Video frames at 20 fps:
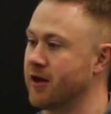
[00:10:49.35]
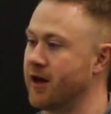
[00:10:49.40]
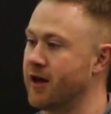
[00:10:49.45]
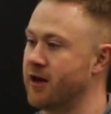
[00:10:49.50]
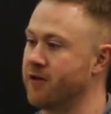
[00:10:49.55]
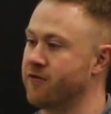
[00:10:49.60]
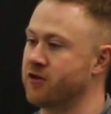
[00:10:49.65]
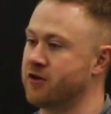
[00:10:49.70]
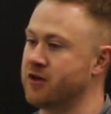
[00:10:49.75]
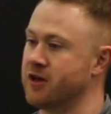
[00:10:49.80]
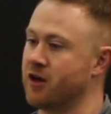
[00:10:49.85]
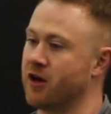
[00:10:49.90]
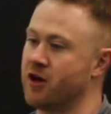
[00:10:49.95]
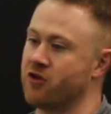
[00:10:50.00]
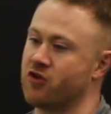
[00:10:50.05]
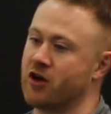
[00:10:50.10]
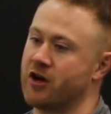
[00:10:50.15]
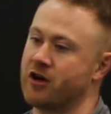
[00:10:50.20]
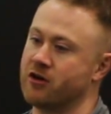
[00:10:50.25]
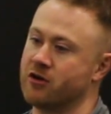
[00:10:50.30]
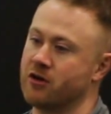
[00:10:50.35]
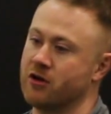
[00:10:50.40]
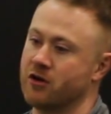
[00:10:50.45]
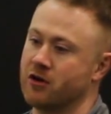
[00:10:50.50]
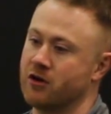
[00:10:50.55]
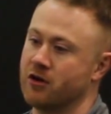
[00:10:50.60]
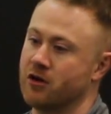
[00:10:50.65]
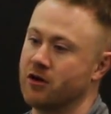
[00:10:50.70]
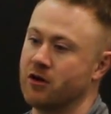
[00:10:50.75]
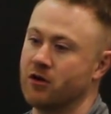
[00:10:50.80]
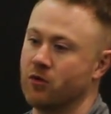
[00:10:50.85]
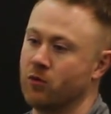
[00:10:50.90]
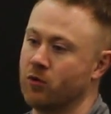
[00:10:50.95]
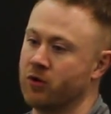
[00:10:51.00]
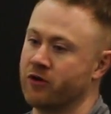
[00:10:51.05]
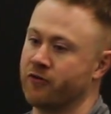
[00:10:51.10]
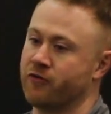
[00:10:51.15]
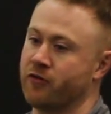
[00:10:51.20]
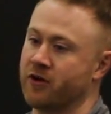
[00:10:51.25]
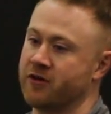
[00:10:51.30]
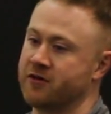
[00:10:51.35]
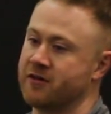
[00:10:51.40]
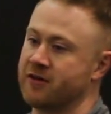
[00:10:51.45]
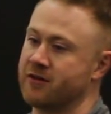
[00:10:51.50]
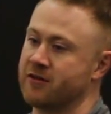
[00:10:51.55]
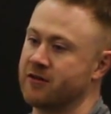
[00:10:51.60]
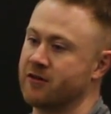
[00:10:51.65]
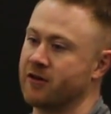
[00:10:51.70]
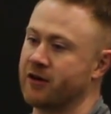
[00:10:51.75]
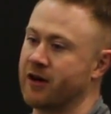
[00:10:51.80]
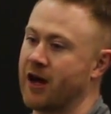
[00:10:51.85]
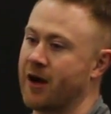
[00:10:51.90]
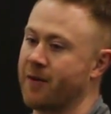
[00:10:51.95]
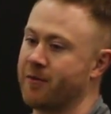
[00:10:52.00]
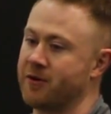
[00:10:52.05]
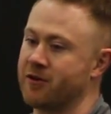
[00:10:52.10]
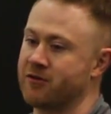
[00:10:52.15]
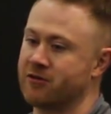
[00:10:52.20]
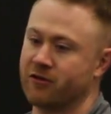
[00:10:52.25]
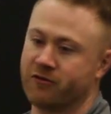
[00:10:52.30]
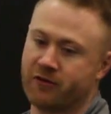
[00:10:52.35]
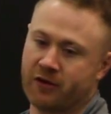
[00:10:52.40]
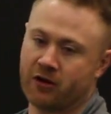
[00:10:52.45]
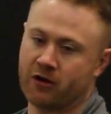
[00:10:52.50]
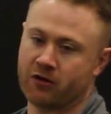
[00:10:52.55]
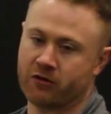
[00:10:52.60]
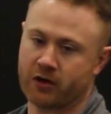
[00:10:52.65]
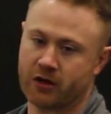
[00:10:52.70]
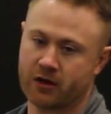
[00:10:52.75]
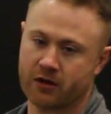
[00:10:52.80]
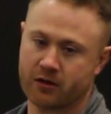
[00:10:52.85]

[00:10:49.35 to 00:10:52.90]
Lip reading: And if you're dehydrated, one of the first things that's going to happen is you'll feel hungry.